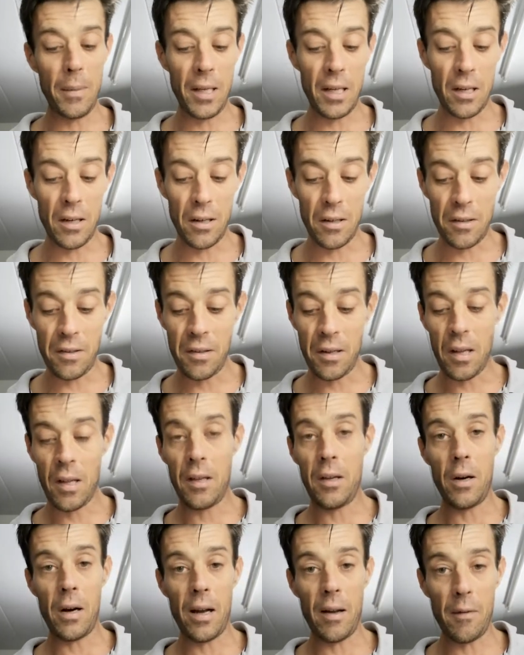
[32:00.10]
meters,
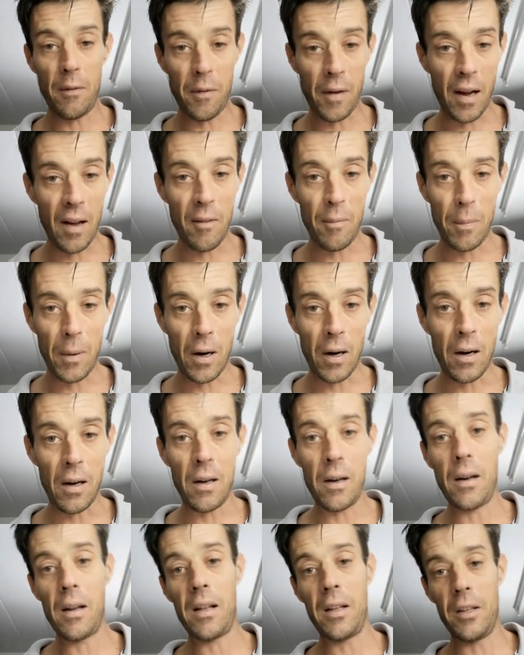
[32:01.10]
you're at 5
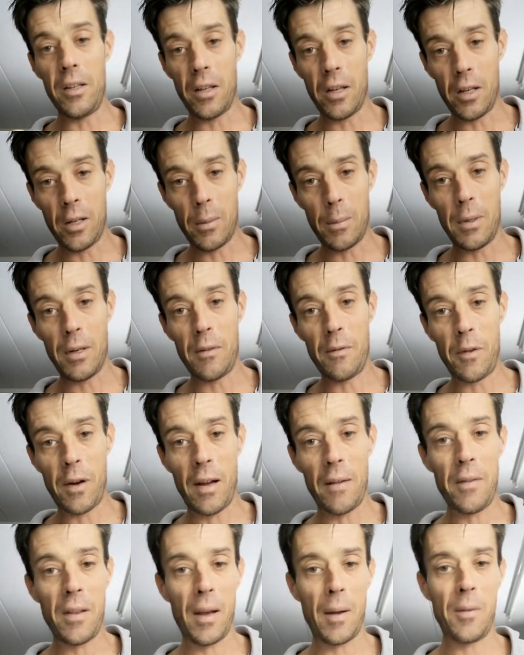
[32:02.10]
bar, and you're going to breathe
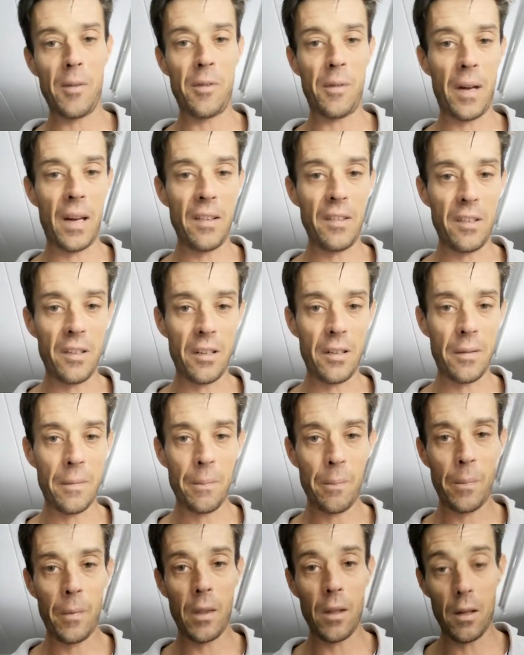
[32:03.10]
5 times faster.
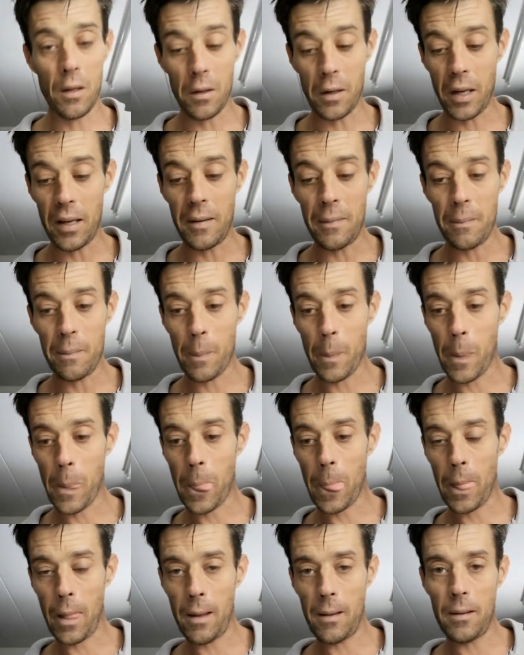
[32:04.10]
Okay?
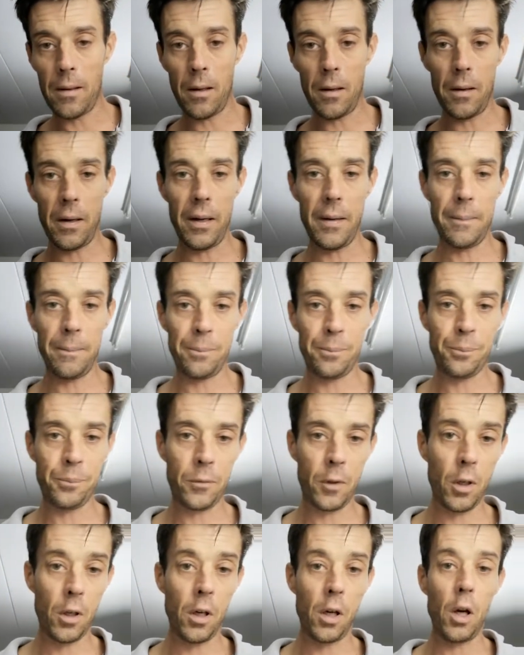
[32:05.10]
All right.
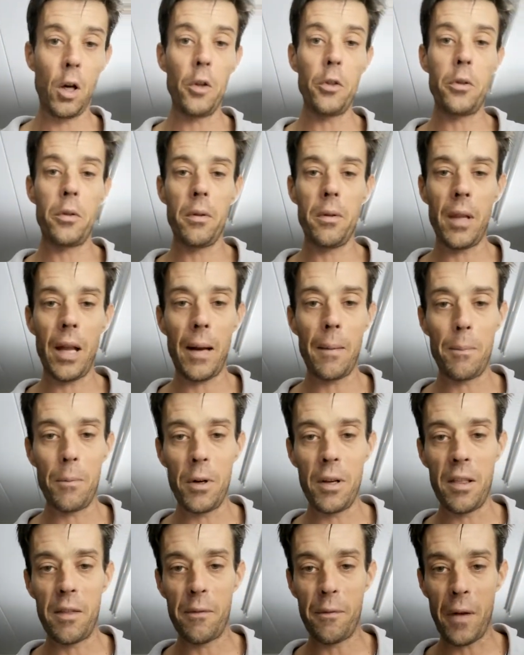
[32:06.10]
Or not
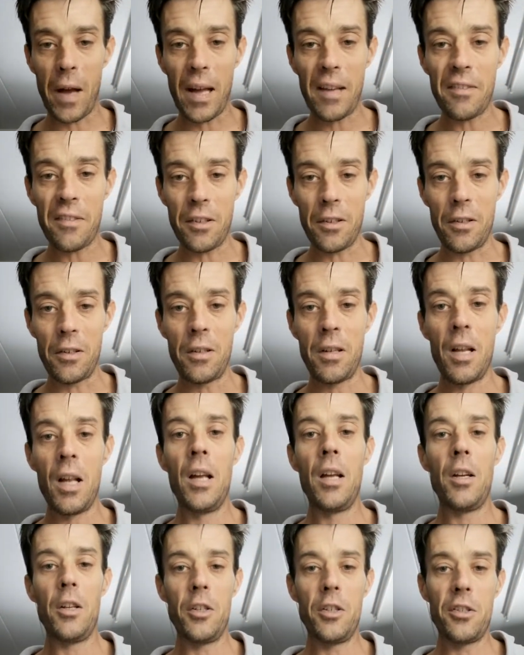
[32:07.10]
breathe faster.
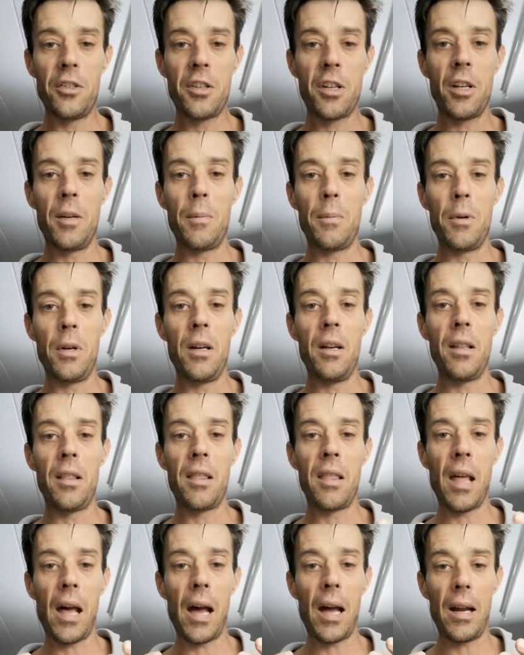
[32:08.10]
You're just going to
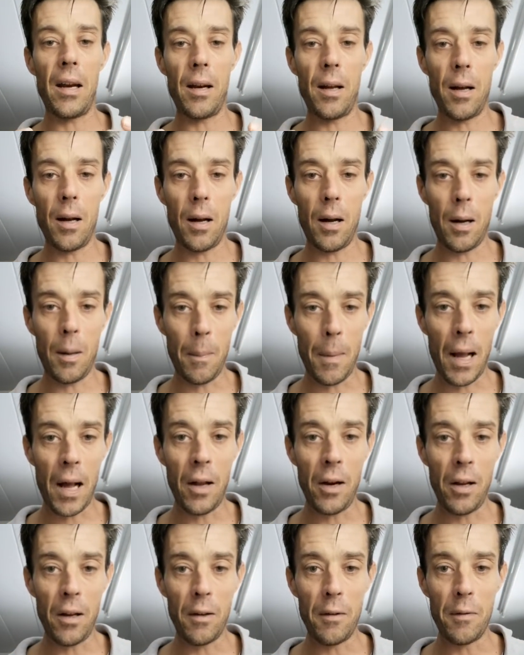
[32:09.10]
breathe that
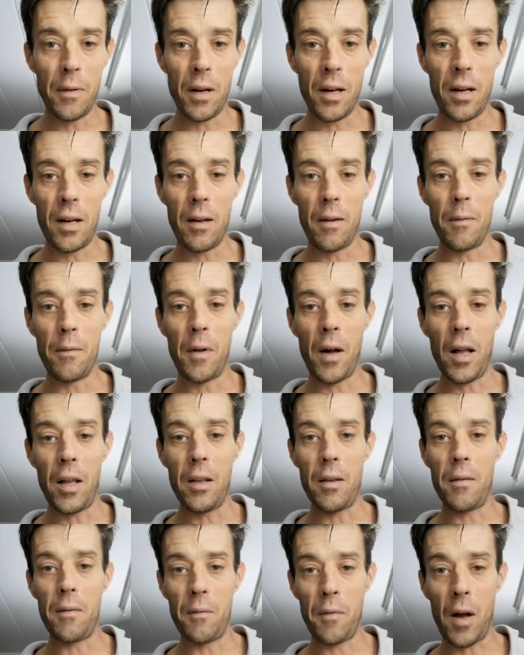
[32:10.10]
amount of
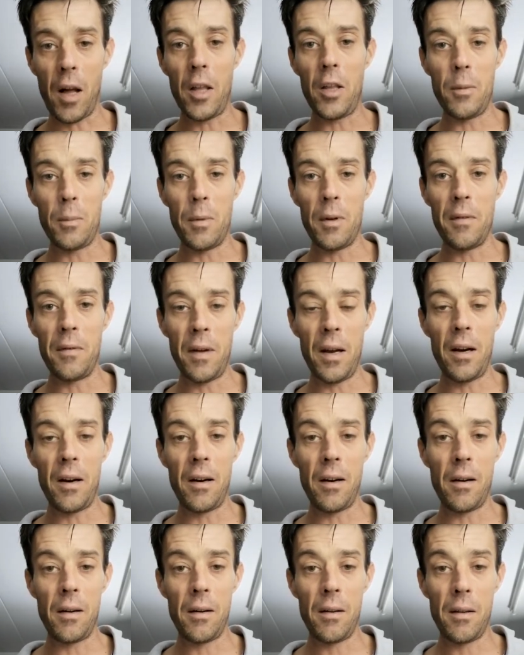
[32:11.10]
volume of
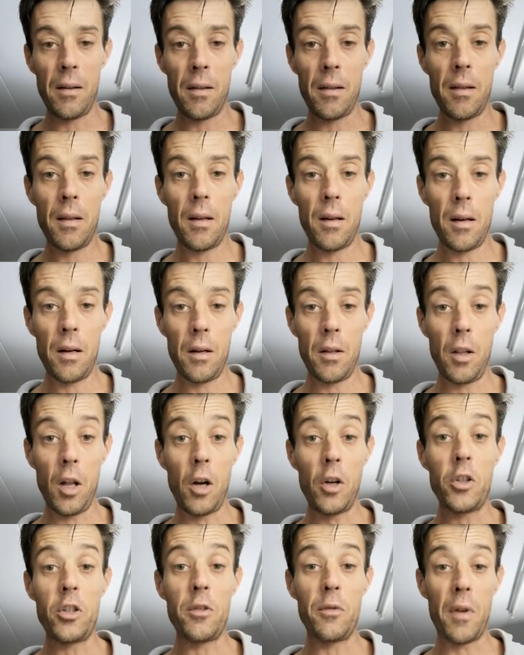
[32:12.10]
air, a
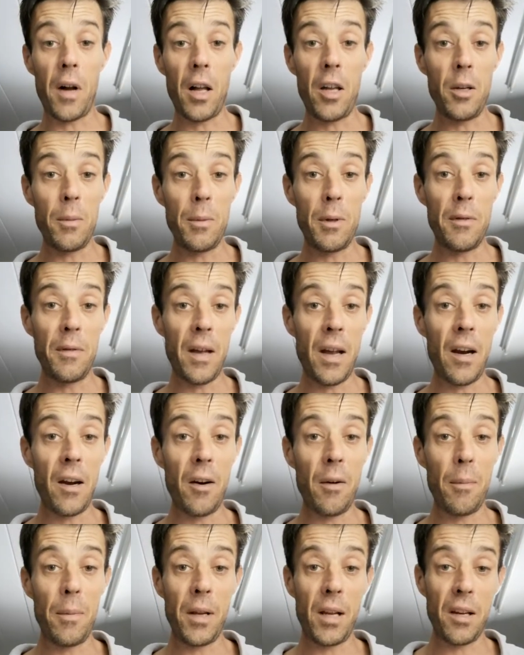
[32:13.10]
larger volume of
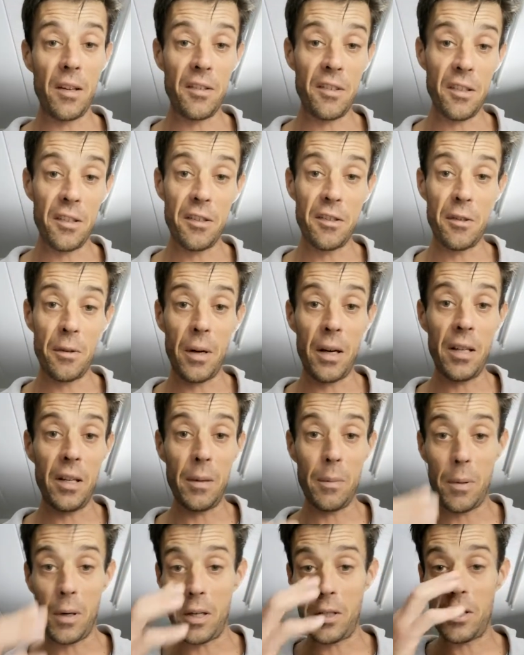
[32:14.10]
air, because the
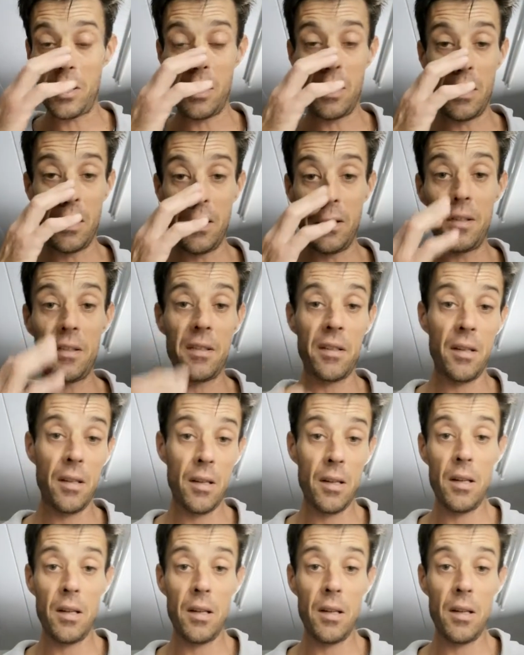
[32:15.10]
surrounding pressure is